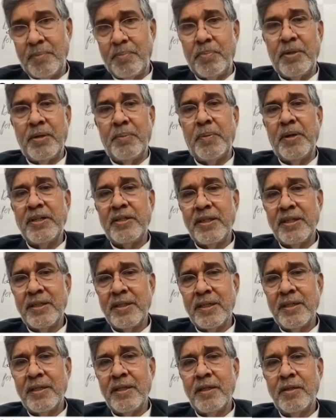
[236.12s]

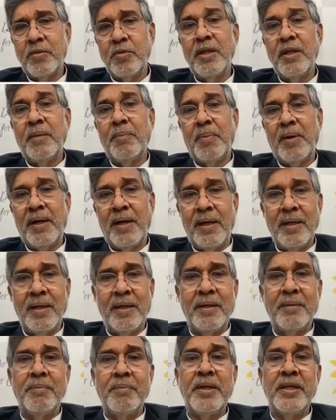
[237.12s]
repatriated her to Nepal
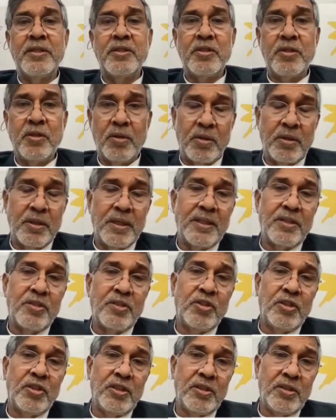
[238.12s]
and made sure that
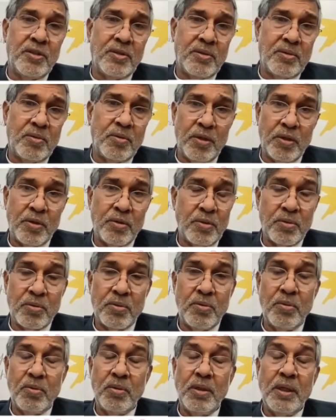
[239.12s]
she is going to
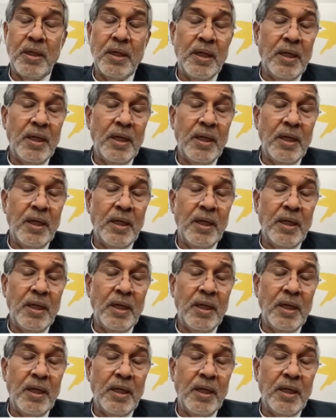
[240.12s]
school.